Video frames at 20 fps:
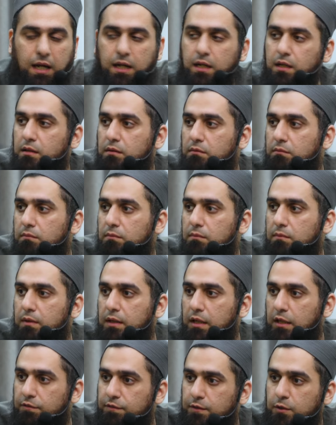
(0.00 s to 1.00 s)

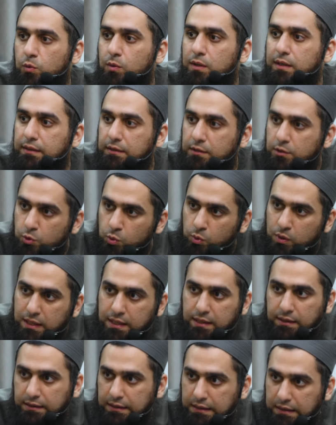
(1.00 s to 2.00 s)
And if you were
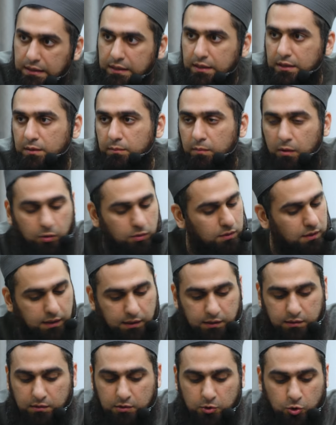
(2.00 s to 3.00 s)
truly serious about
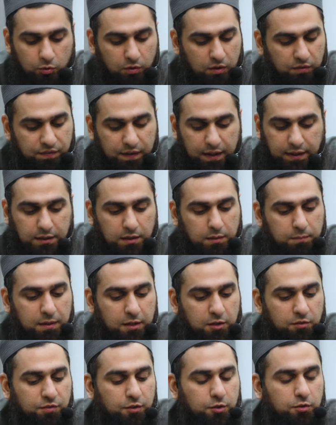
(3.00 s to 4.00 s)
this, you will find the
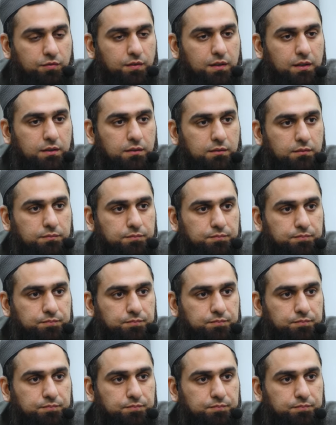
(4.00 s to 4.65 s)
benefit of it.